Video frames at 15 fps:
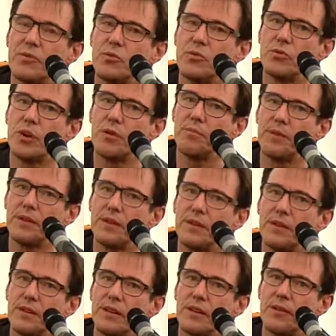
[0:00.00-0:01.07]
Robert,
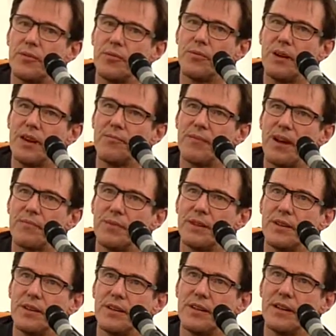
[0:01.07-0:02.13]
William
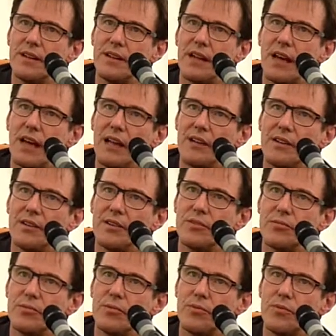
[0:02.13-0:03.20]
Magnan, and.
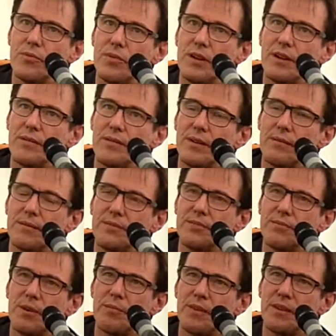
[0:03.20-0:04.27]
Was
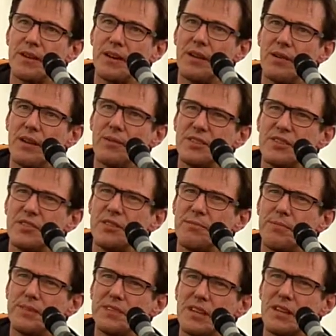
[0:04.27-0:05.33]
it
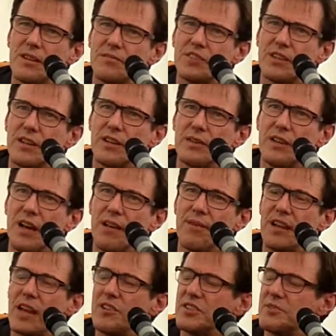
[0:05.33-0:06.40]
Bizarre Love Triangle? The
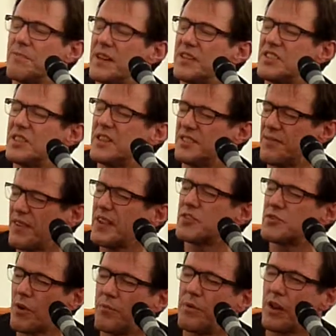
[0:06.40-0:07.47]
guy whose name is, I think it's
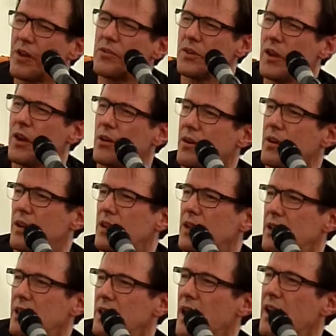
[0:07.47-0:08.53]
Robert Longo.
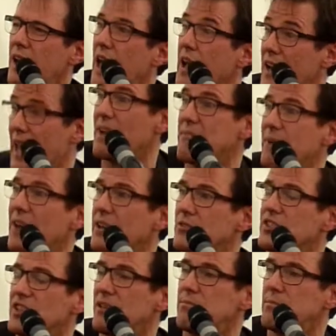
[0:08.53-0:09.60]
Yeah, again, Michael
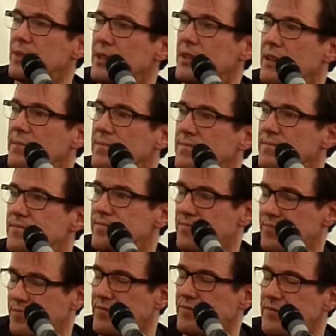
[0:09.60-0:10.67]
Schoenberg
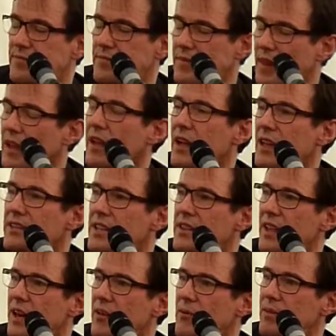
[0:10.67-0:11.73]
did
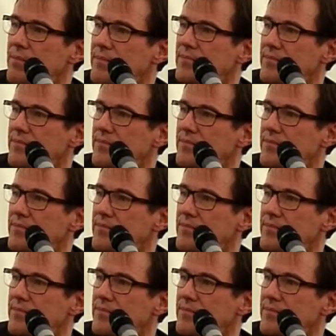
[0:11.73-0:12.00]
that one.